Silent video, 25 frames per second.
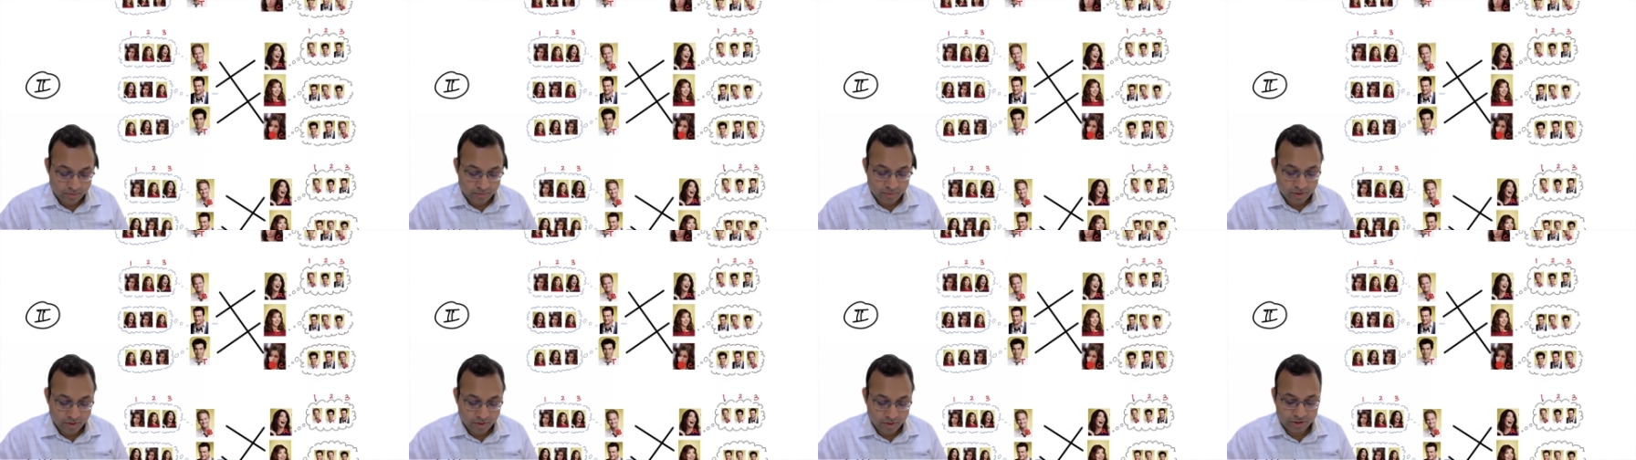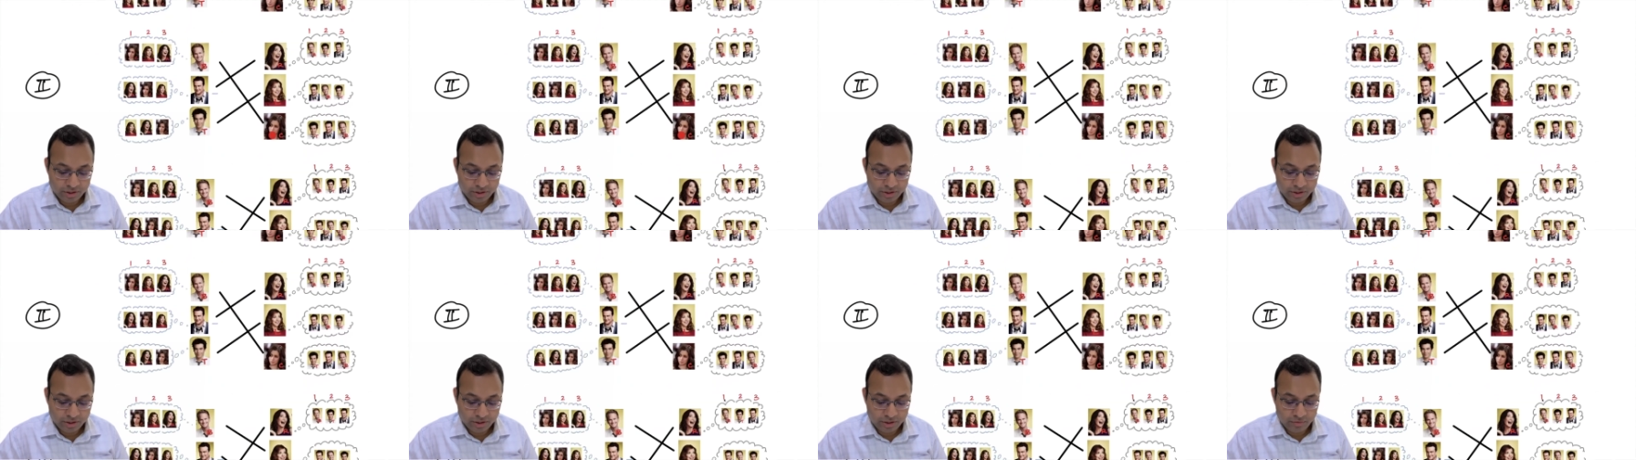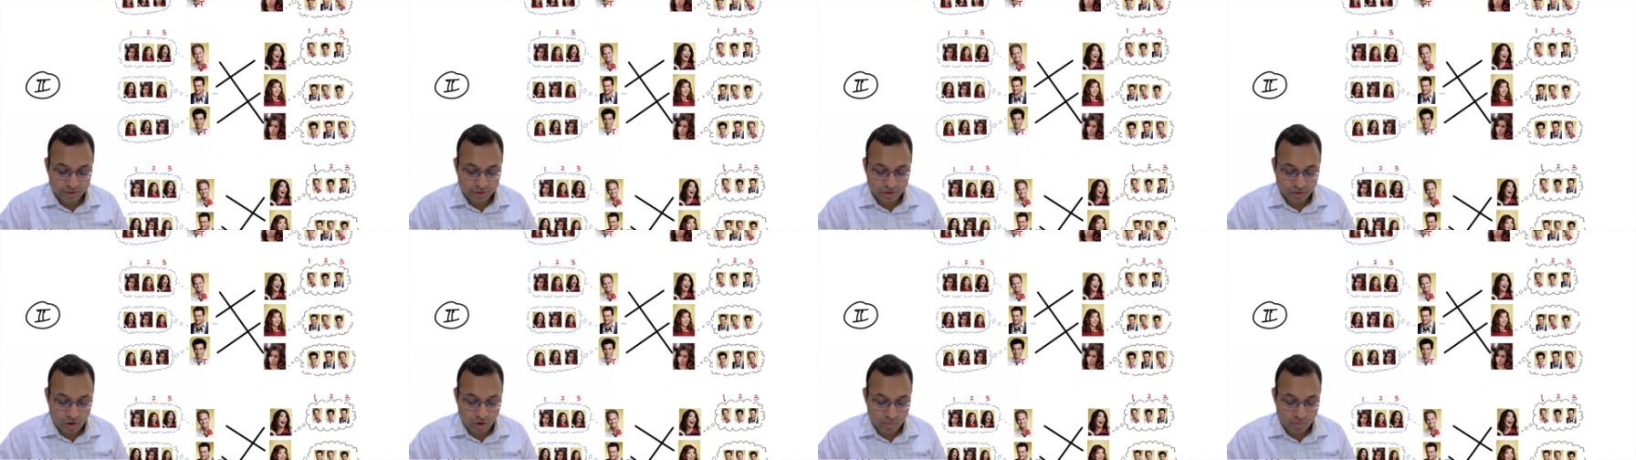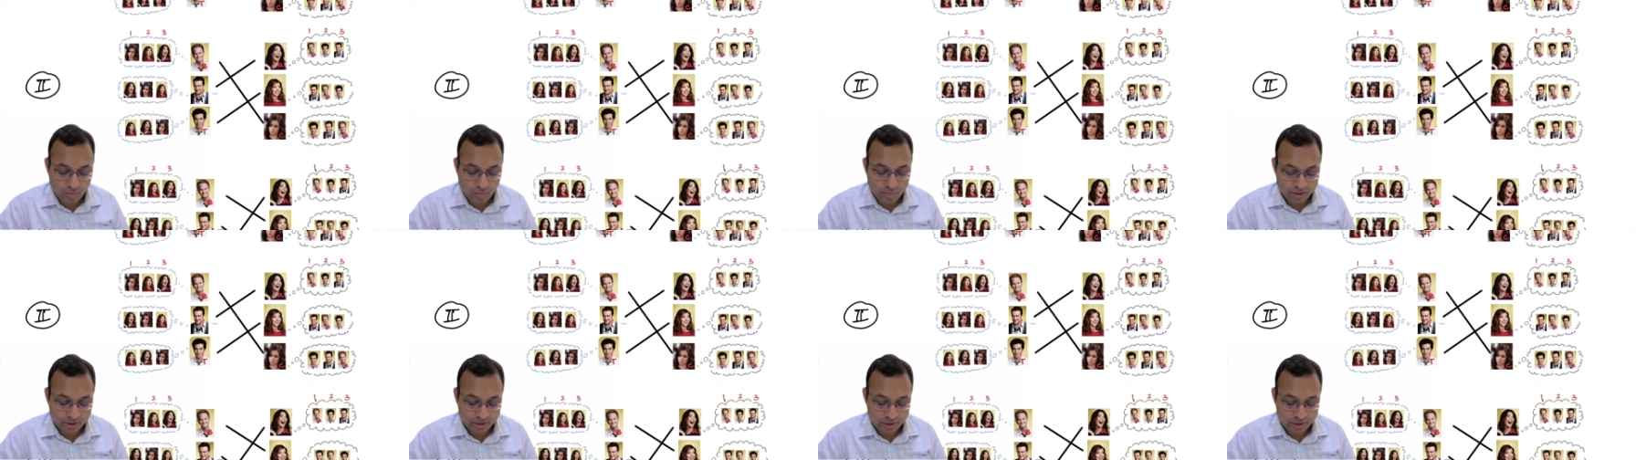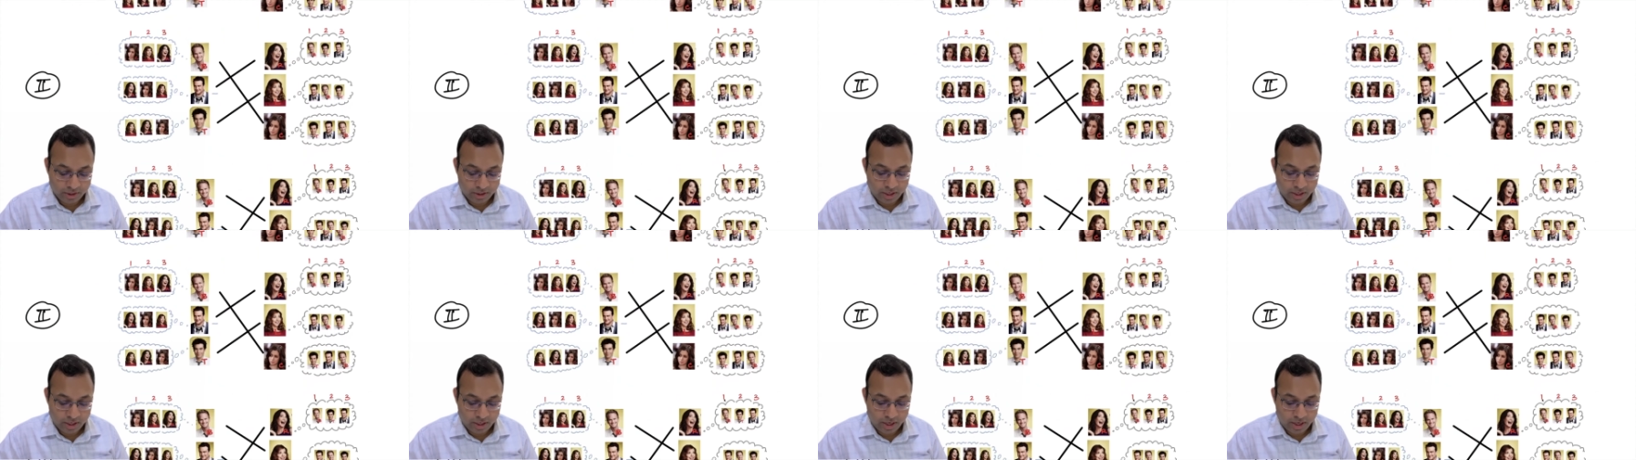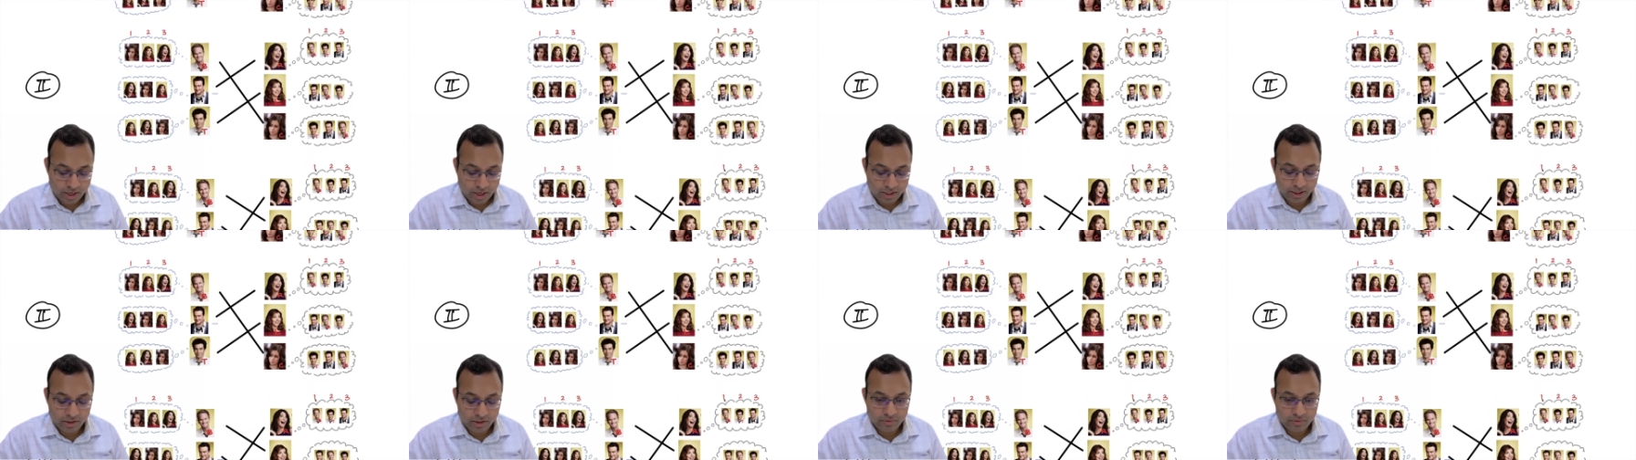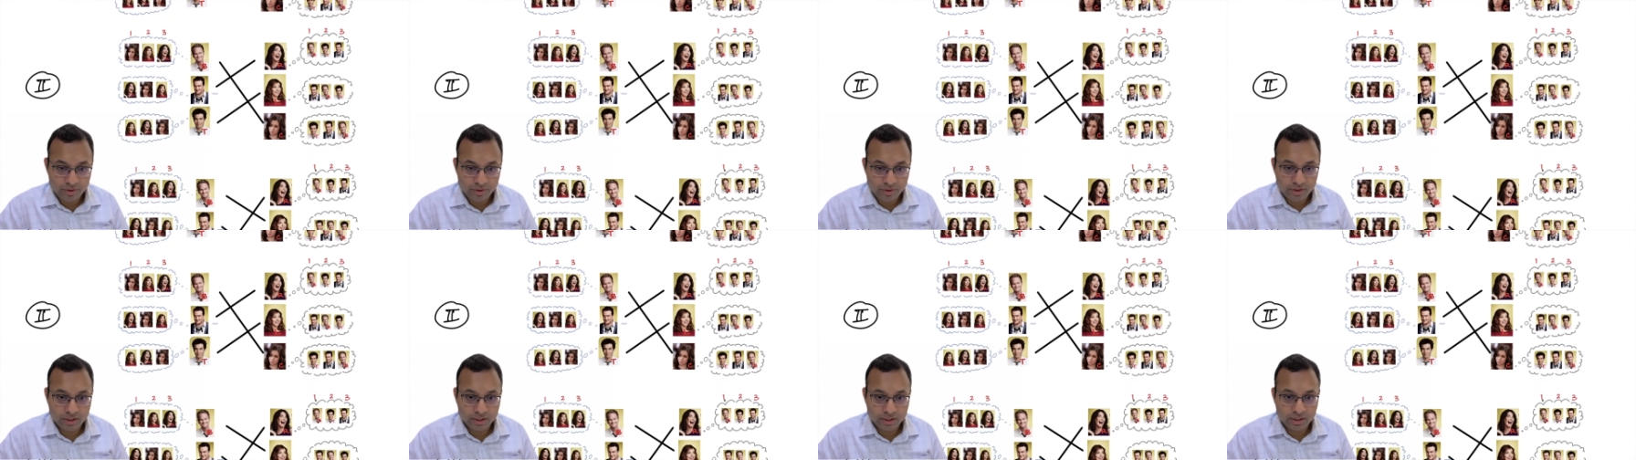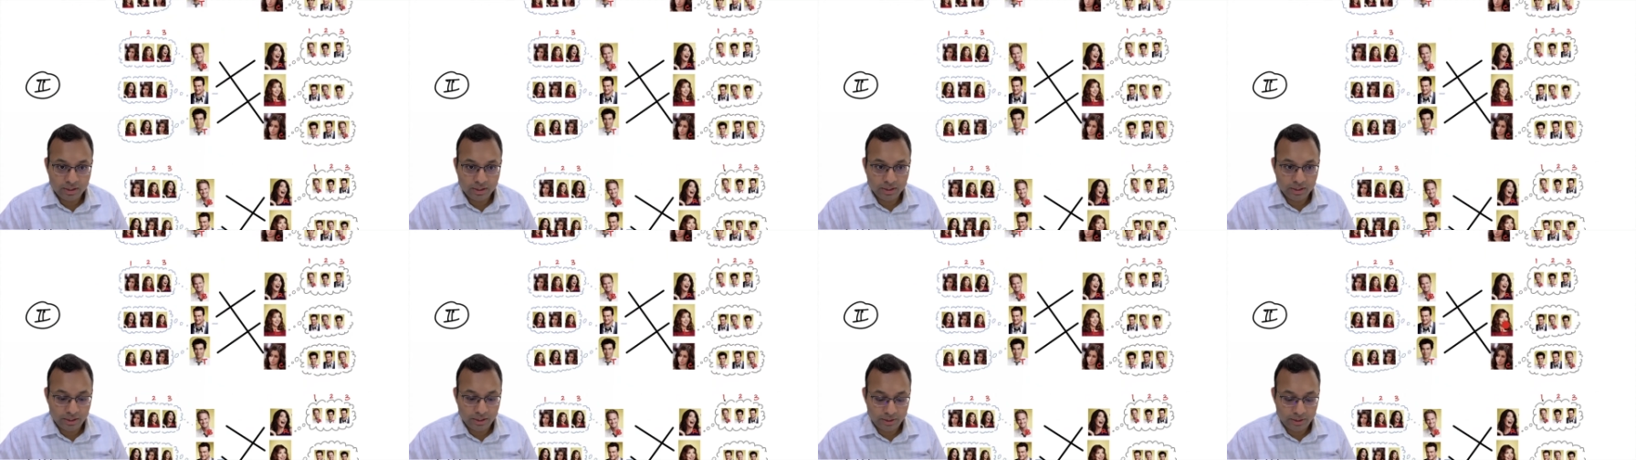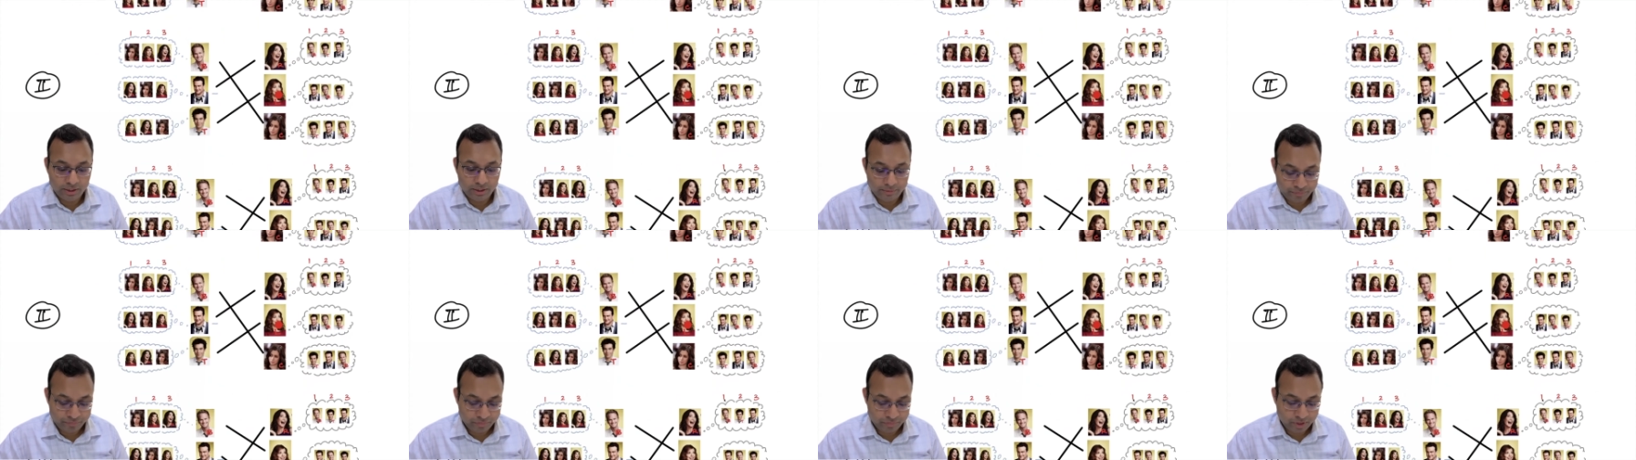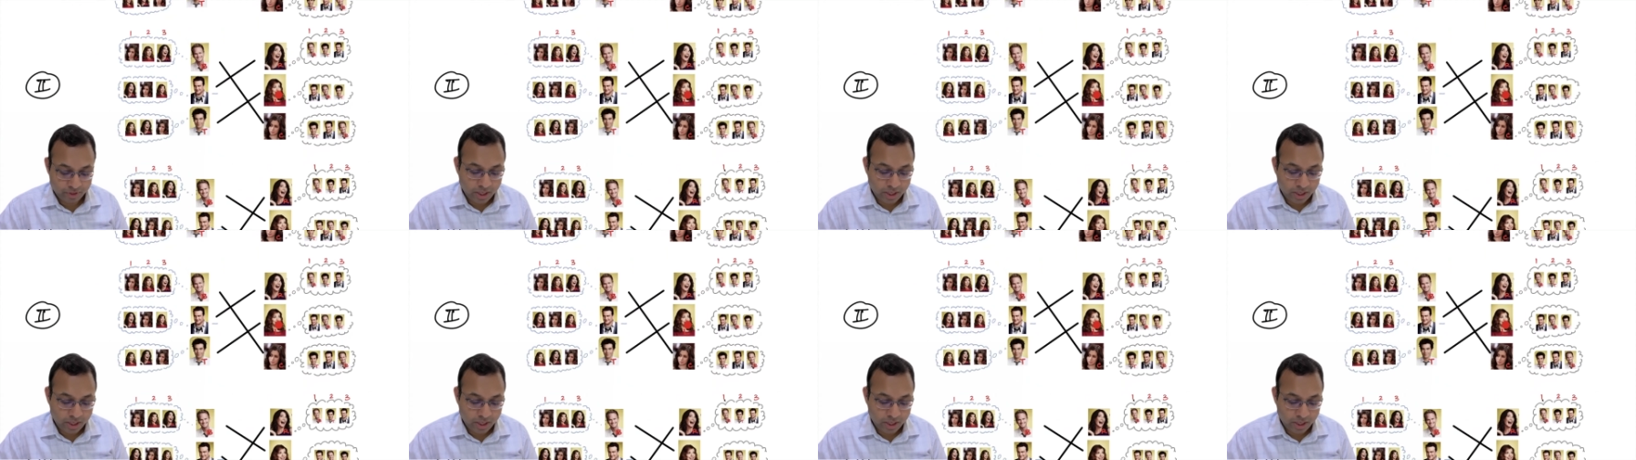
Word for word: Marshall with Robin, and Ted with Lily.